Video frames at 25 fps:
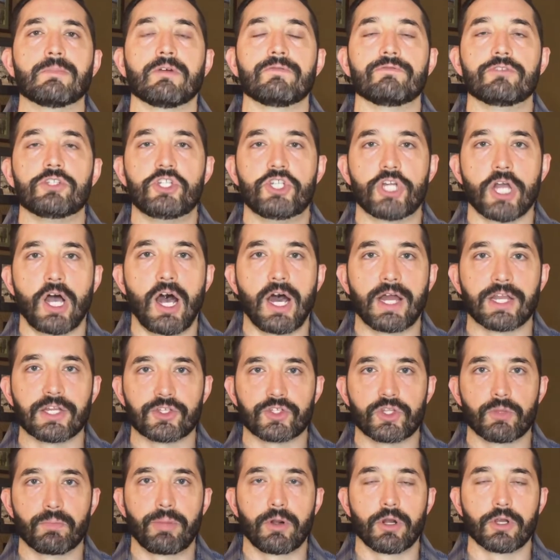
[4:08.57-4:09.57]
of John as
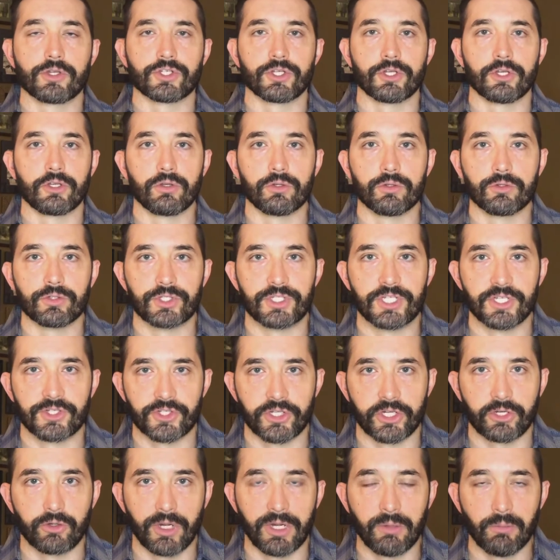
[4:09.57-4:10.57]
the person who's
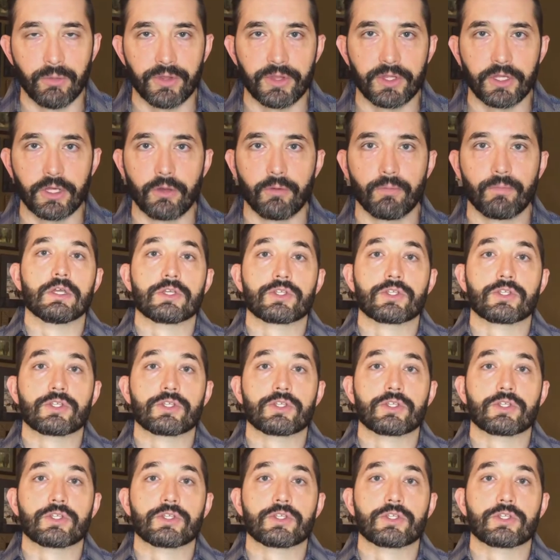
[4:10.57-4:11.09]
disagreeing with you.